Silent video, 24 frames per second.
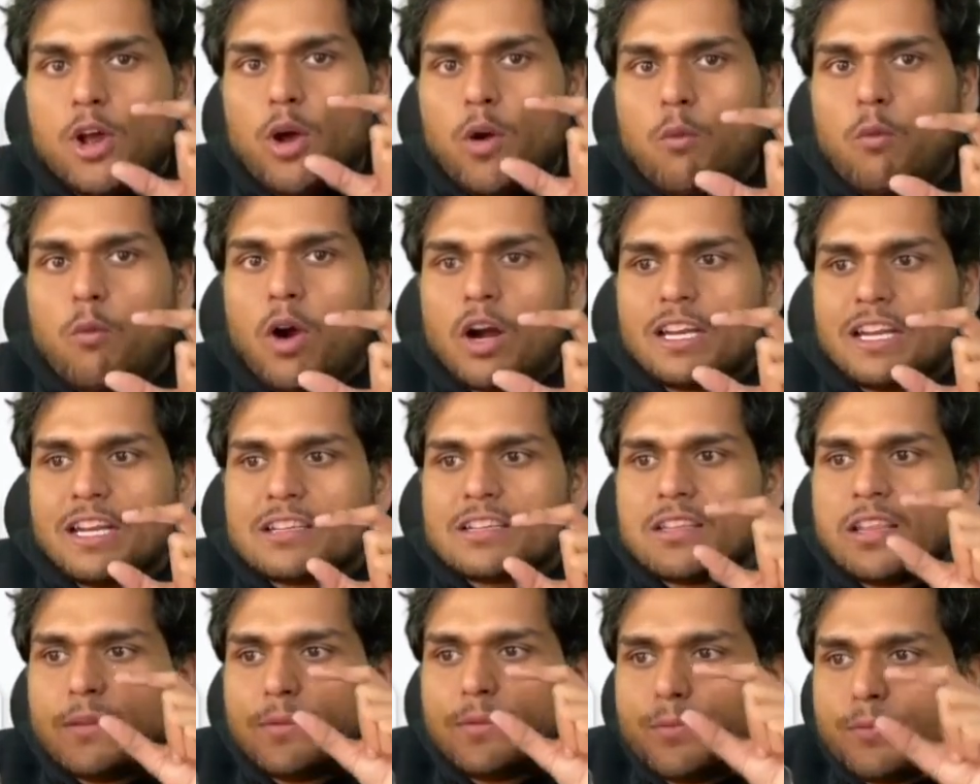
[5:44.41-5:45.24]
what
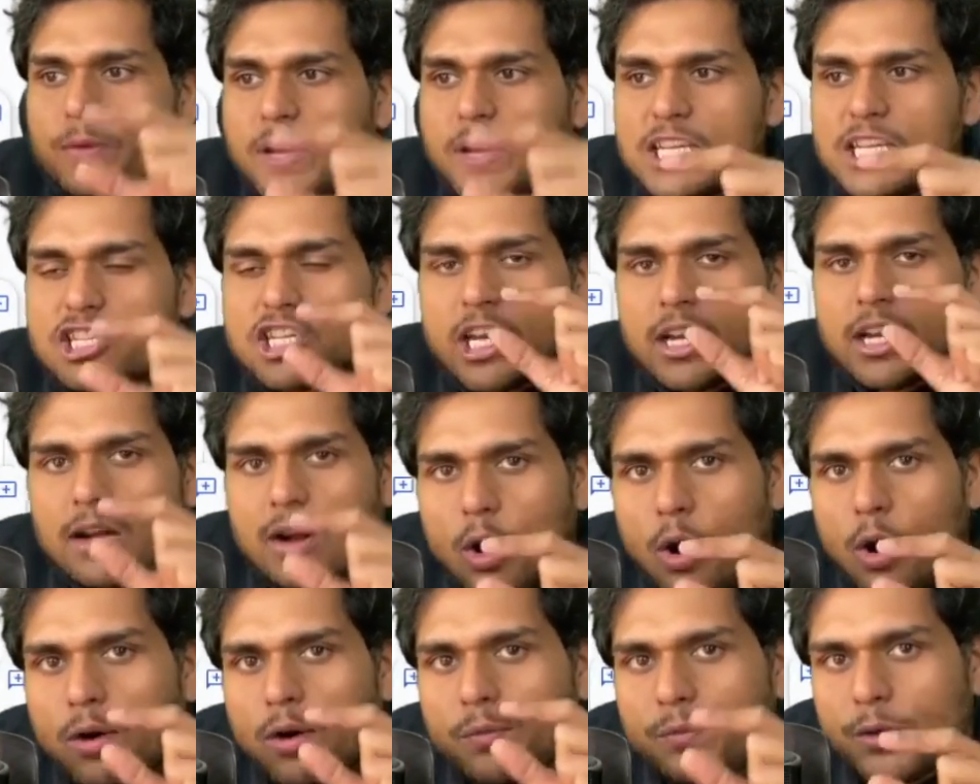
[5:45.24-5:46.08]
is the feature
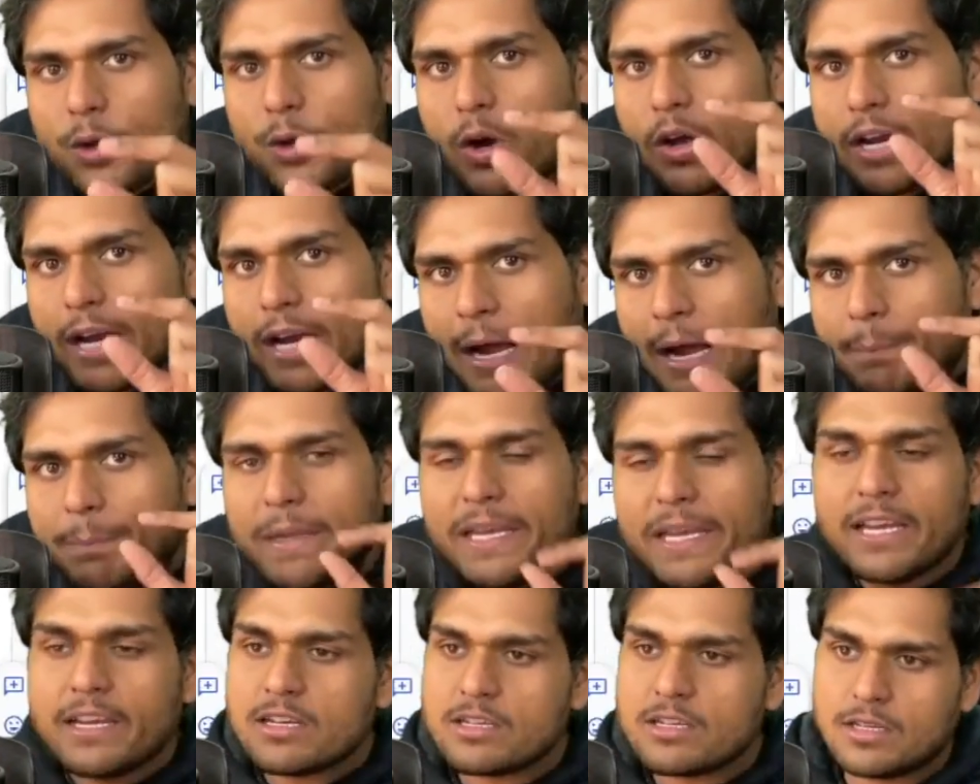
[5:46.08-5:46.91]
of your
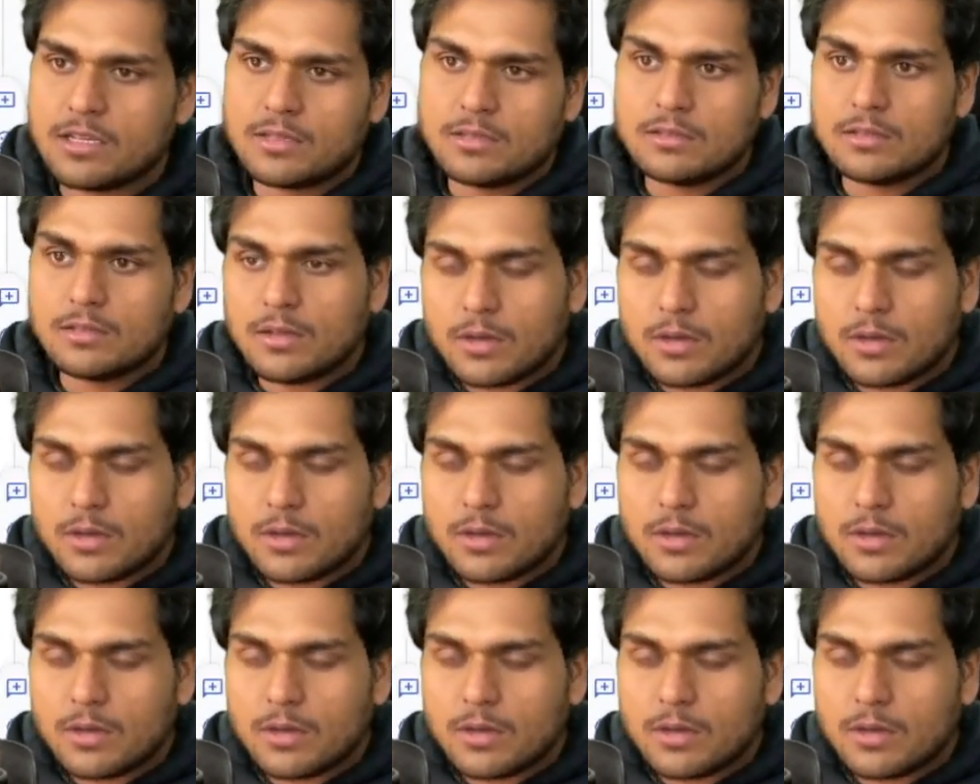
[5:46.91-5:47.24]
application.